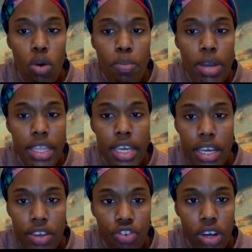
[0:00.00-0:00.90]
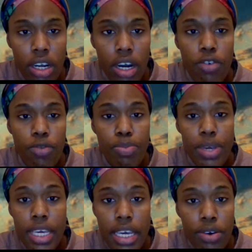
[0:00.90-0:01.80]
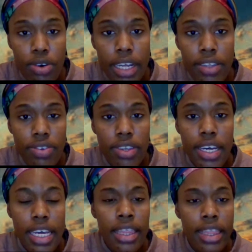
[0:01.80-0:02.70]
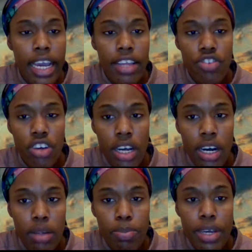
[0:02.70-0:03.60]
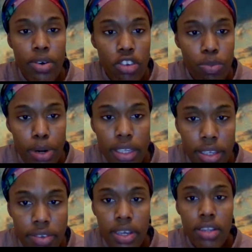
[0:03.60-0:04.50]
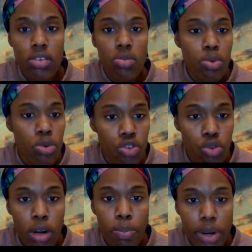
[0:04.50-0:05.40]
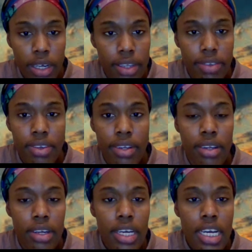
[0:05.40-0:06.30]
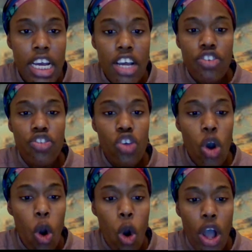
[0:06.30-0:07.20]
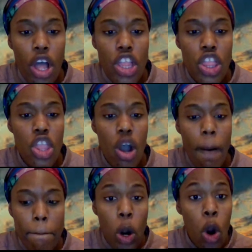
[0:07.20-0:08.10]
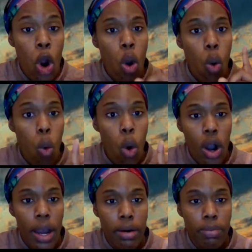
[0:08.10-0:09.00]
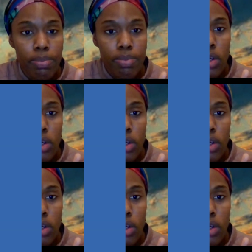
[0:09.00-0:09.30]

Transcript: the combination of parents, intentional parents practicing, spiritual practicing. So, number one,